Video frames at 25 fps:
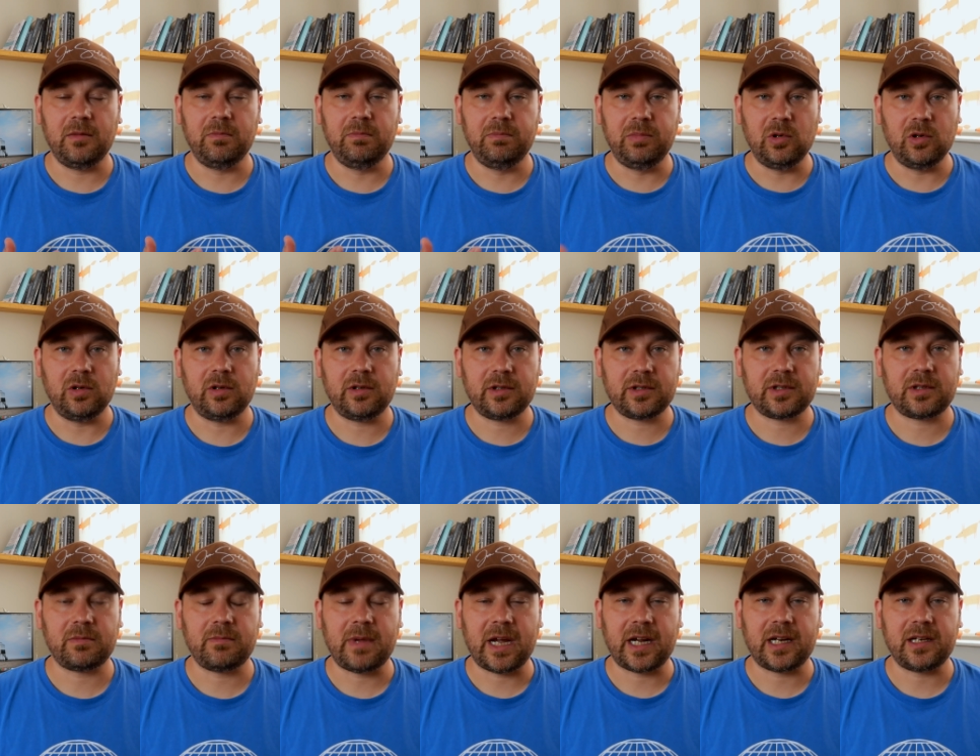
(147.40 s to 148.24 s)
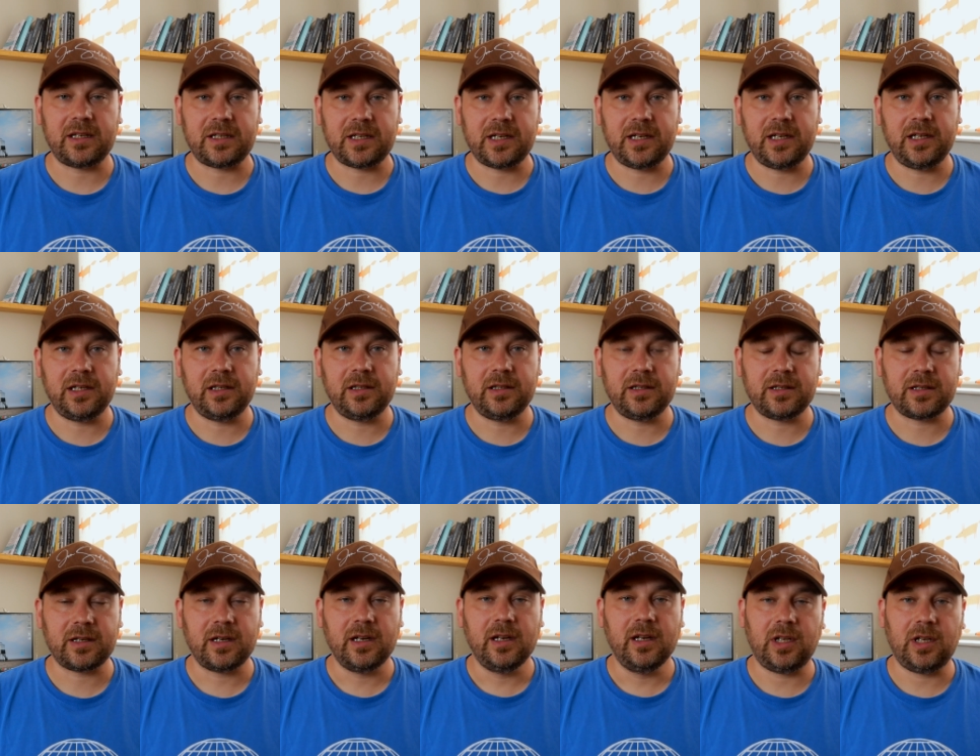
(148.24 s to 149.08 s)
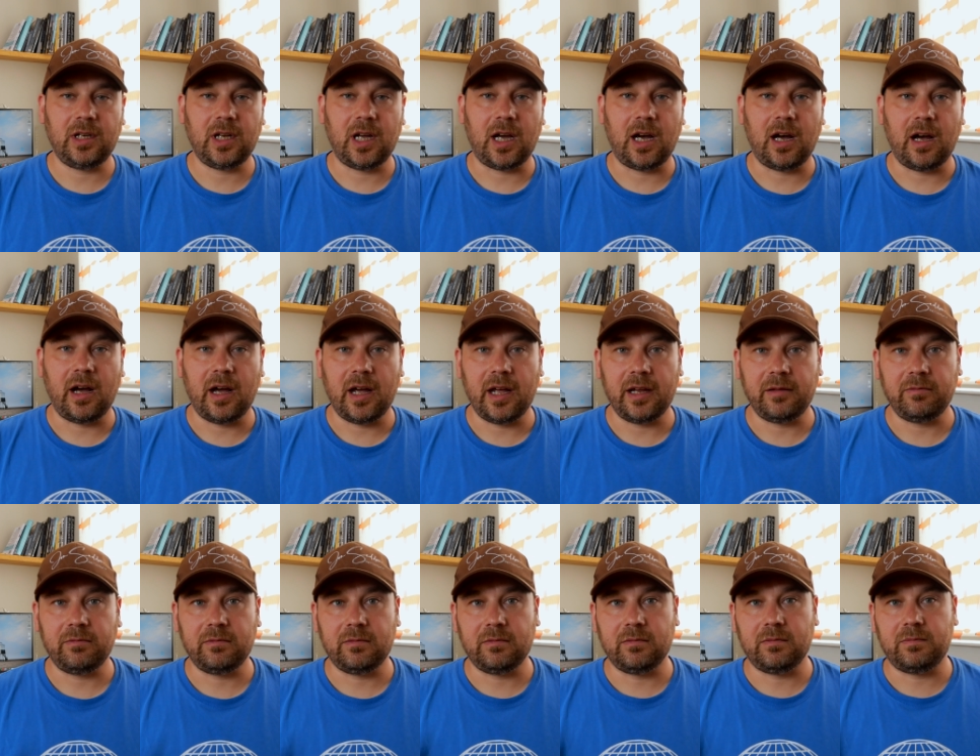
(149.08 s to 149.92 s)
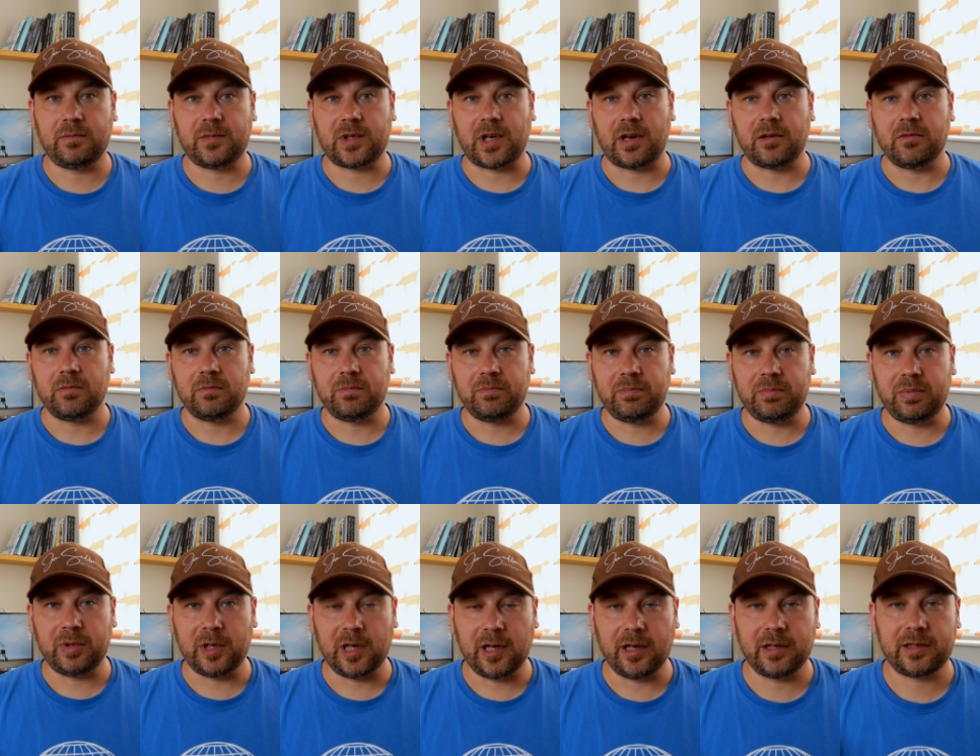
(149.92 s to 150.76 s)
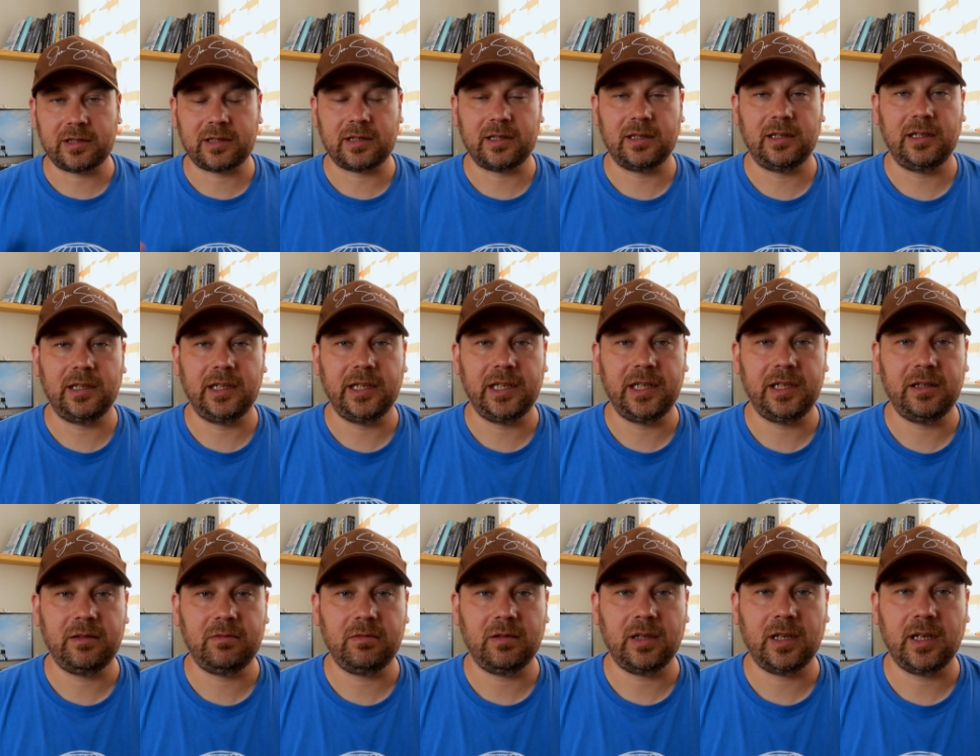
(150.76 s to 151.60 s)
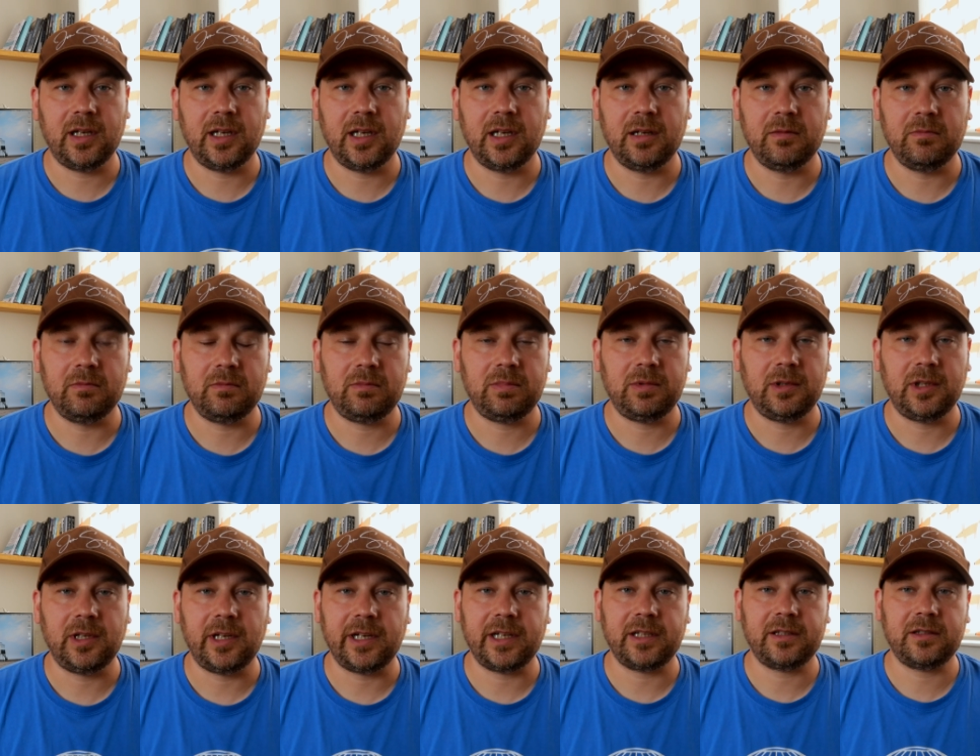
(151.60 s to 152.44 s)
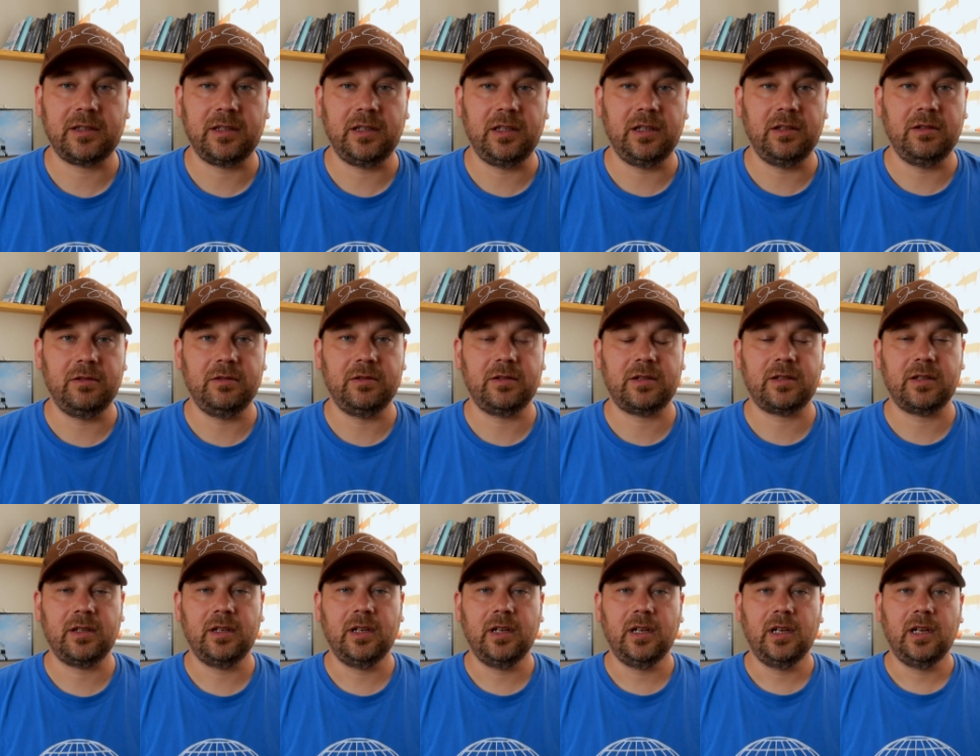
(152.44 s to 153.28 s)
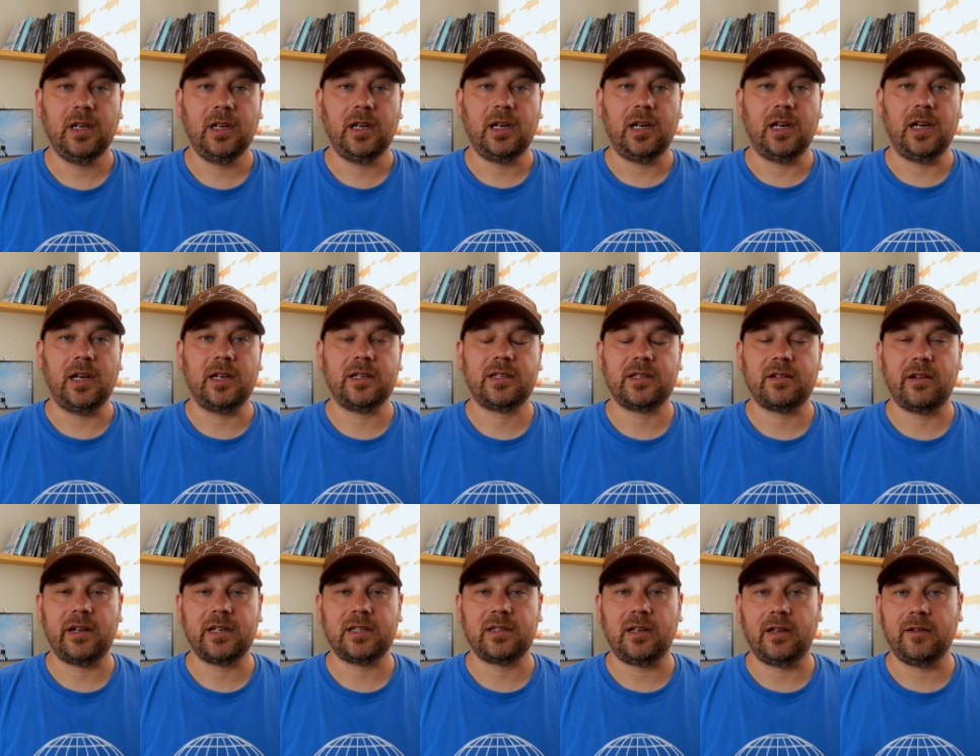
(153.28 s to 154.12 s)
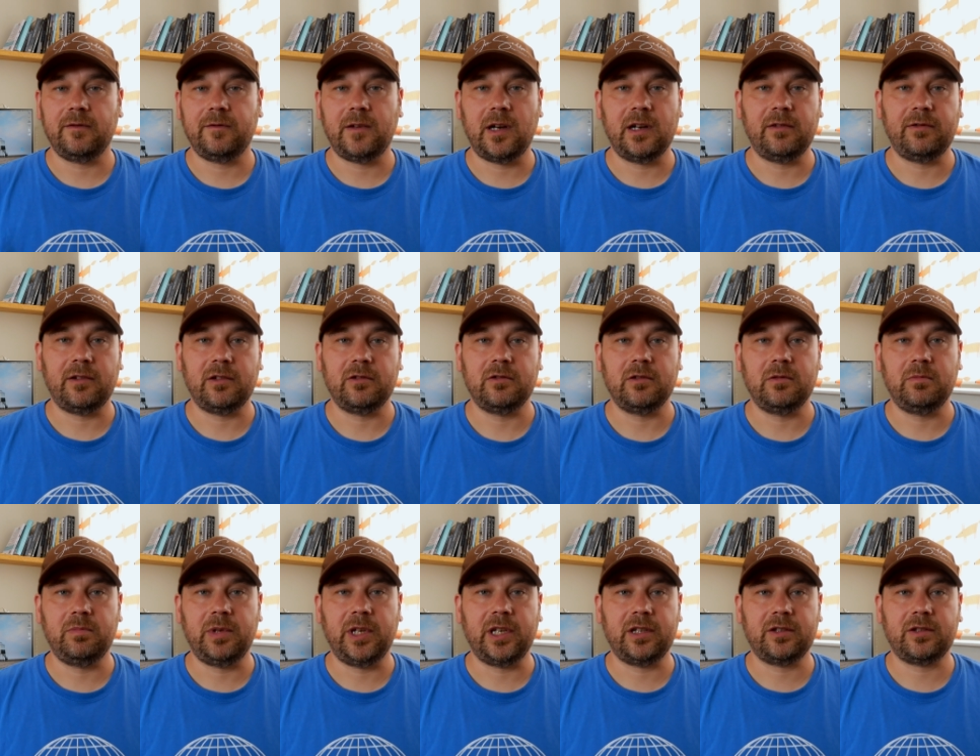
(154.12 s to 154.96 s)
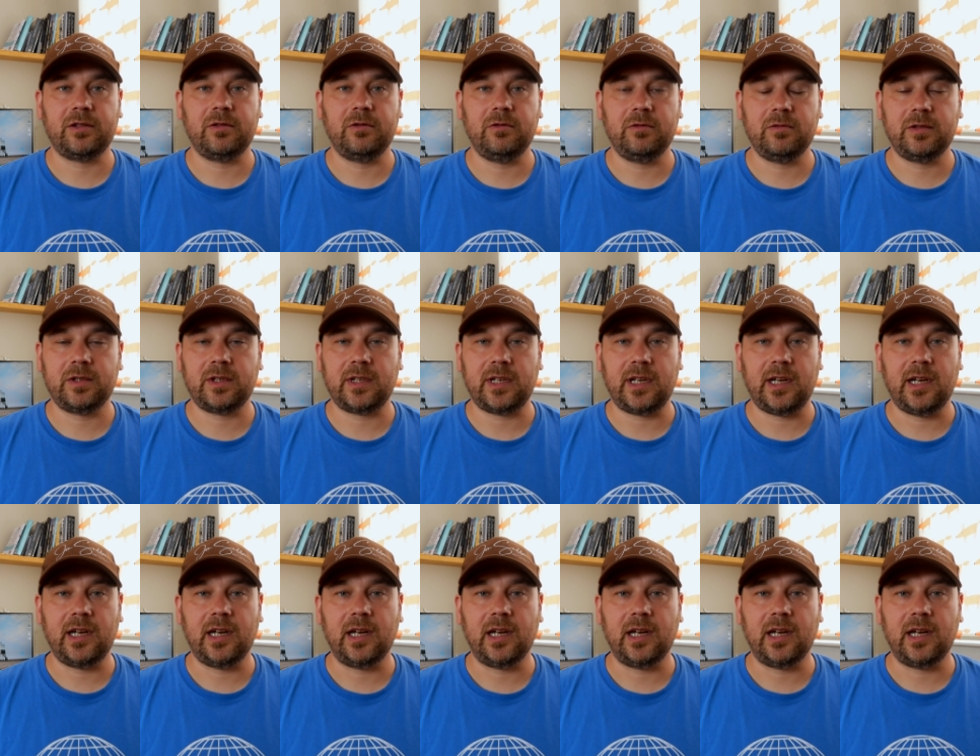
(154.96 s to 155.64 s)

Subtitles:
books, magazines. I don't personally like to use sites like 500 pixels